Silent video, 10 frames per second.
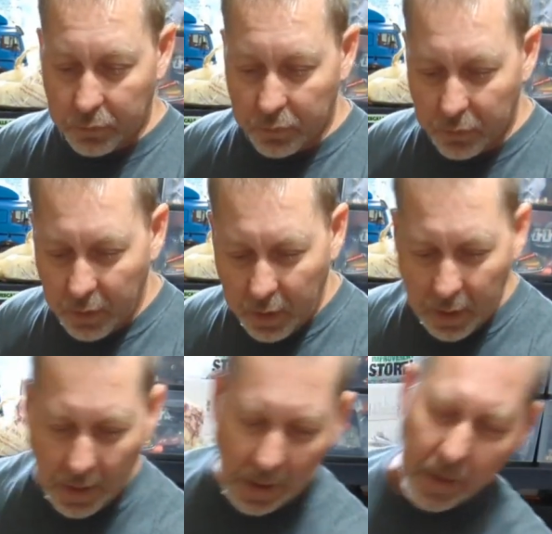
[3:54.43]
The
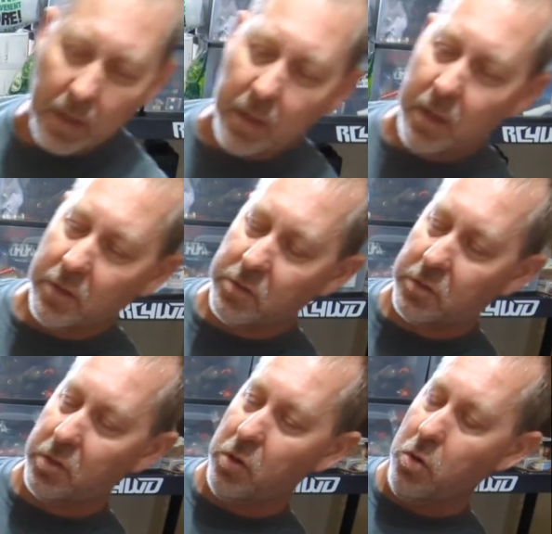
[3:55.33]

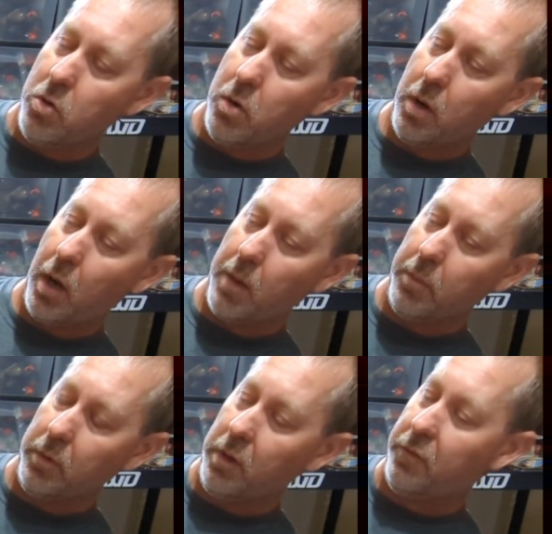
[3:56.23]
AE2, I
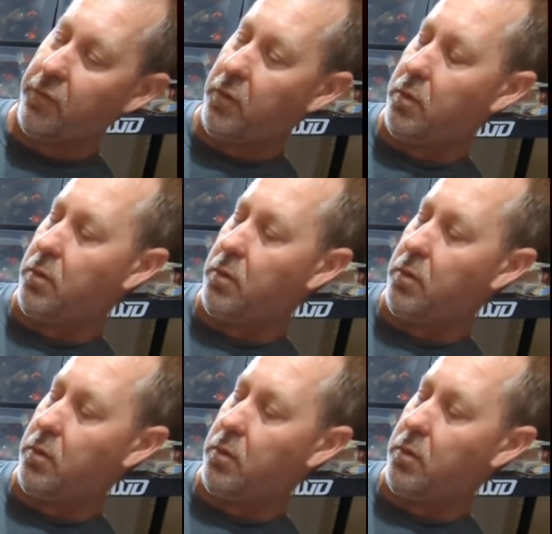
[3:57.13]
believe.